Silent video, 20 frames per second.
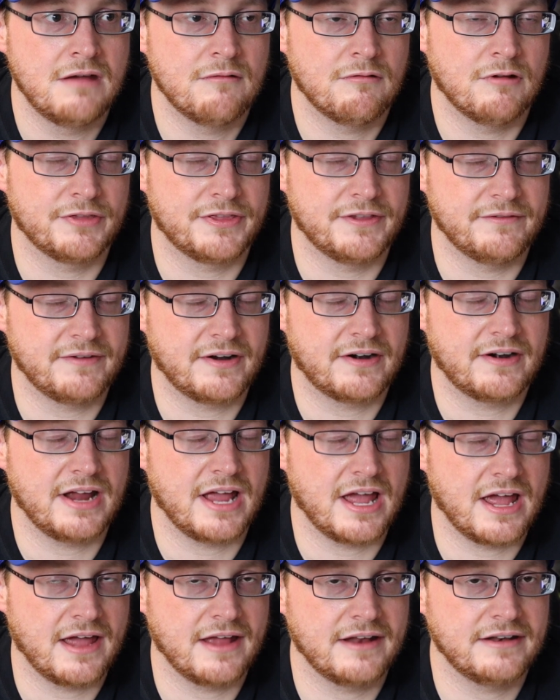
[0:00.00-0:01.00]
well, at the
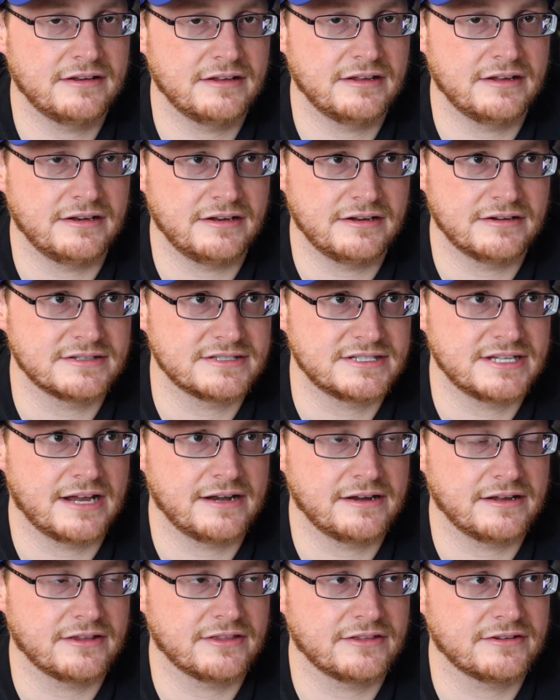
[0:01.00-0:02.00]
very end, and here's the
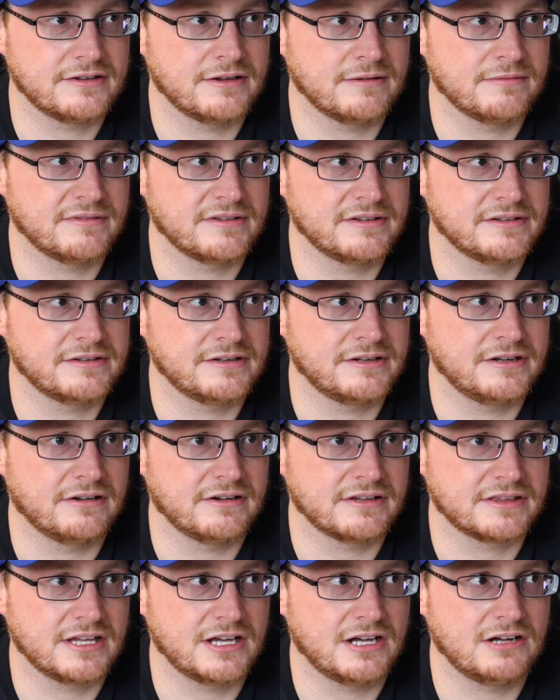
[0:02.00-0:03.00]
ending of the you know,
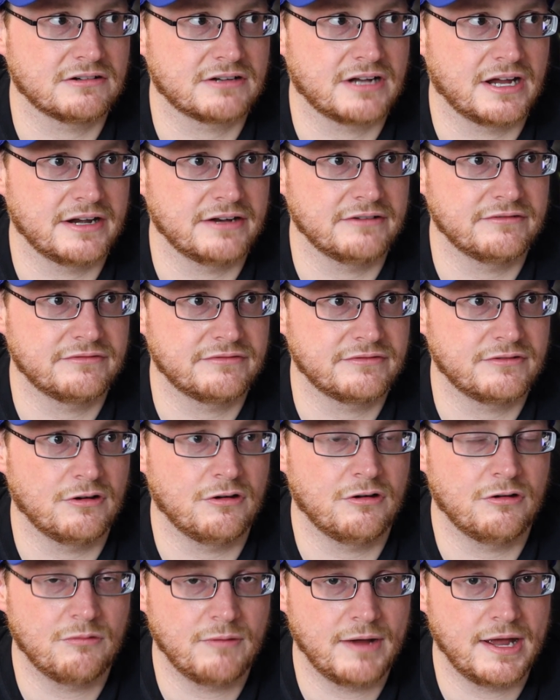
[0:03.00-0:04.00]
like they all kind of
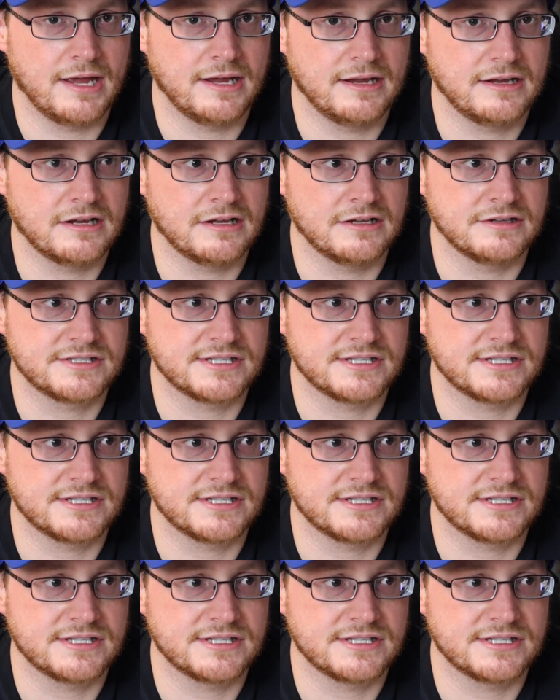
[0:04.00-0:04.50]
go away.